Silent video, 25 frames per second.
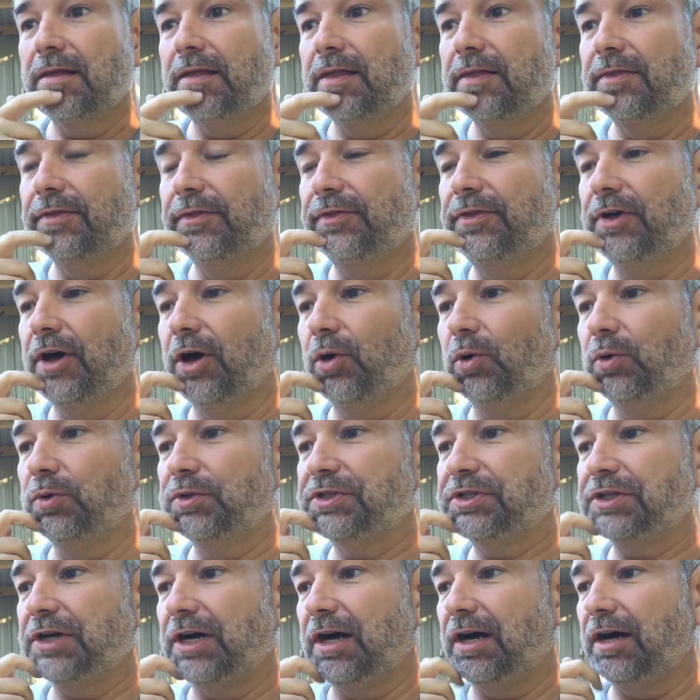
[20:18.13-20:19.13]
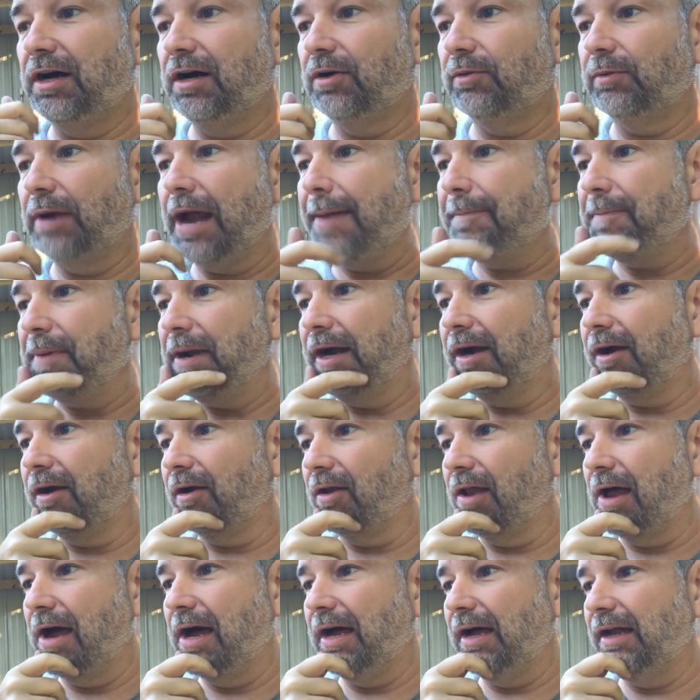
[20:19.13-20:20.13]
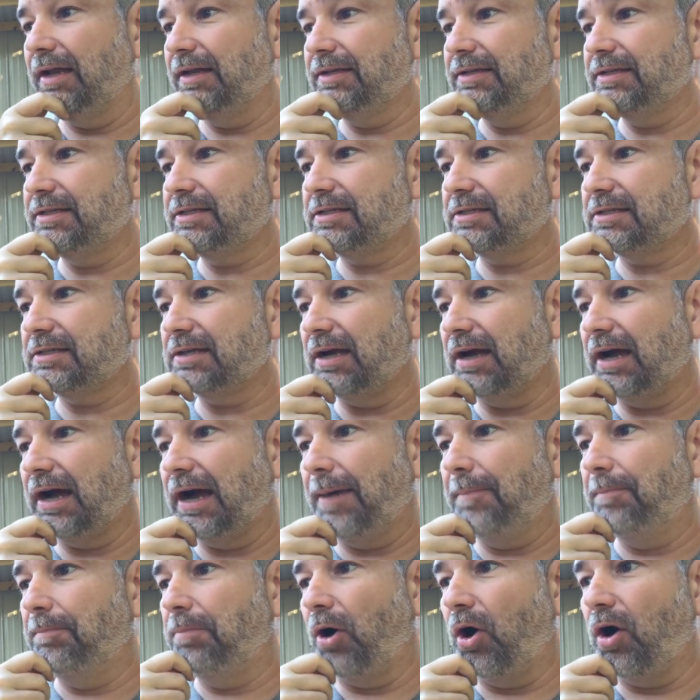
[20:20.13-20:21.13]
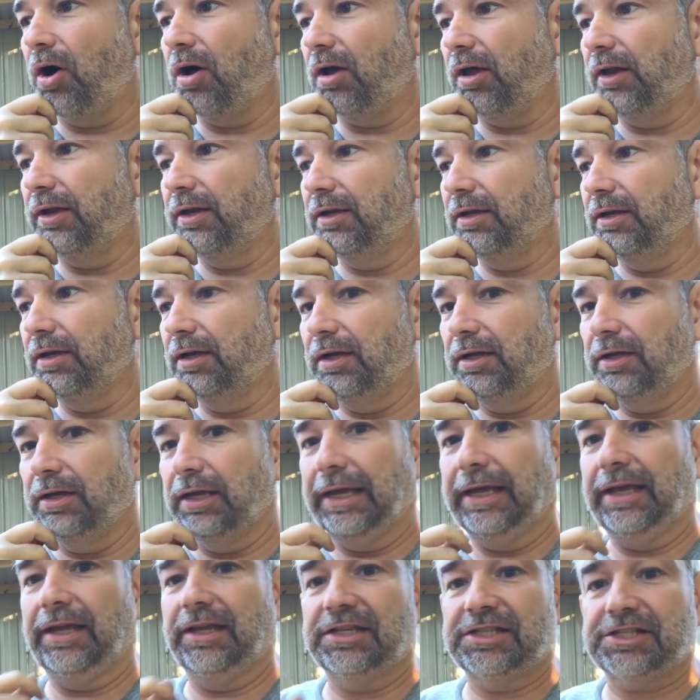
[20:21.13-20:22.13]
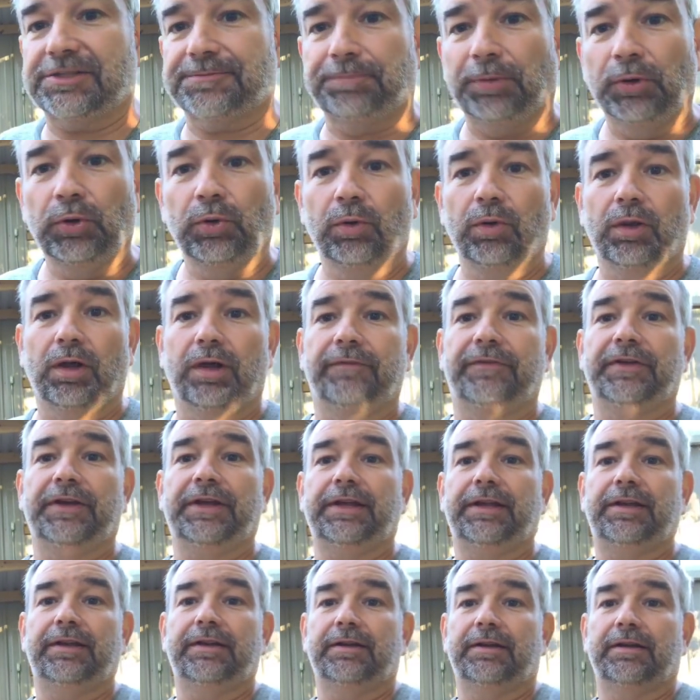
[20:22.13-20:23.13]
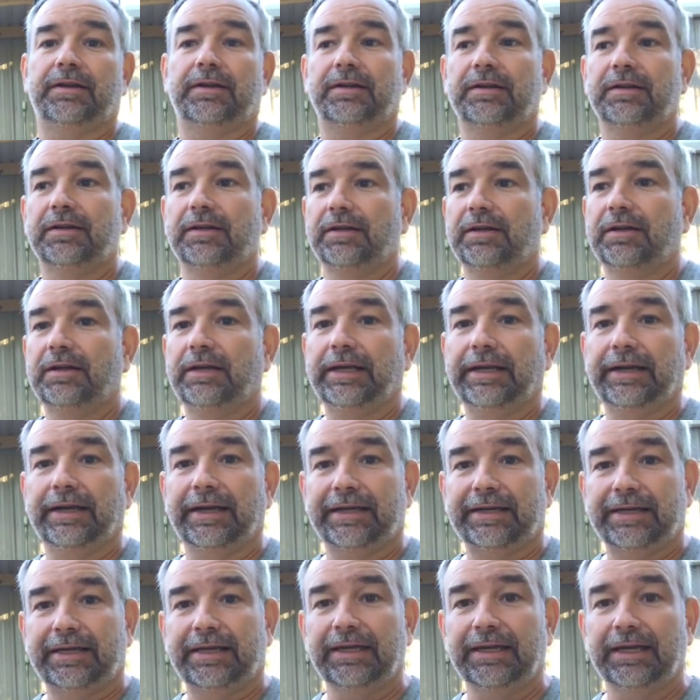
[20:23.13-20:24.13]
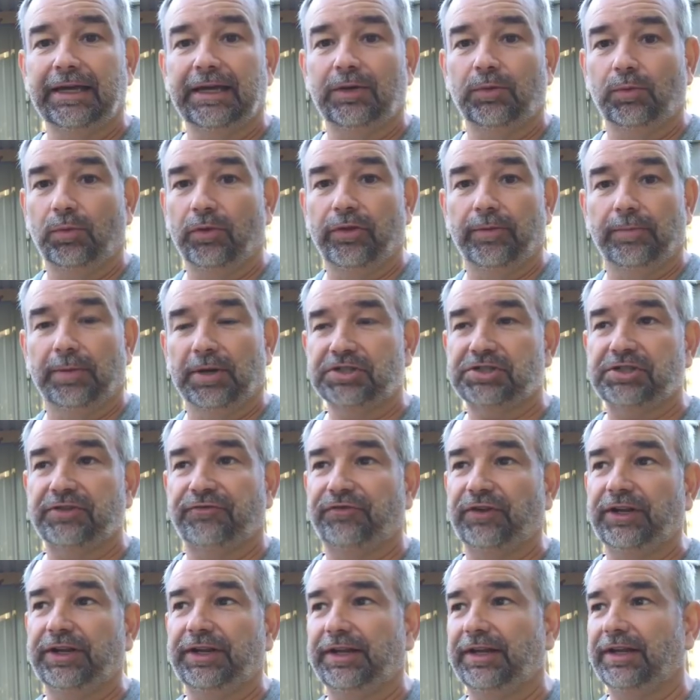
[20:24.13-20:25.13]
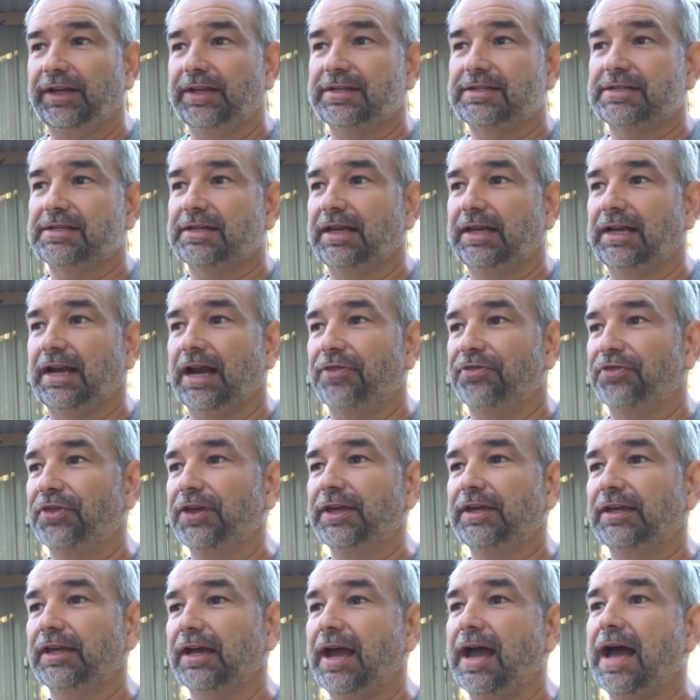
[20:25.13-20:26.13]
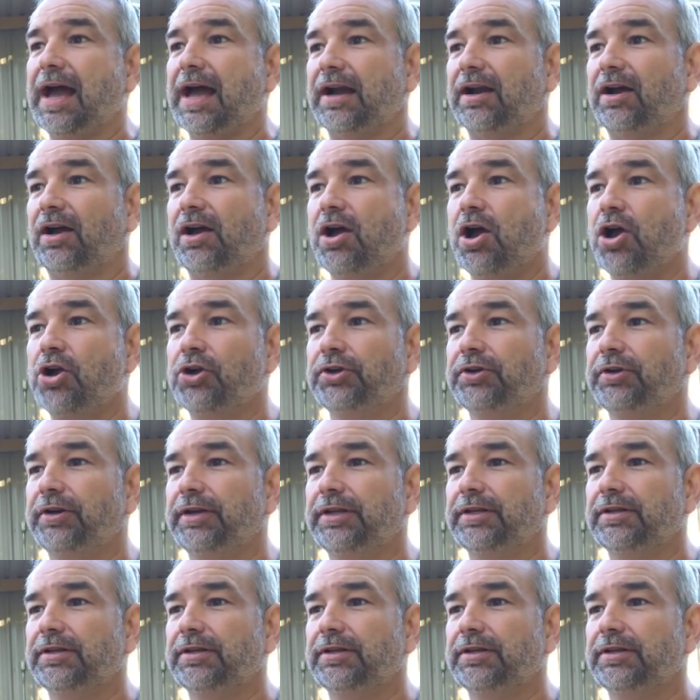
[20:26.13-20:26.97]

those rapid air lines, I bought a spool of it in a kit with a bunch of fittings, and I think it had 100.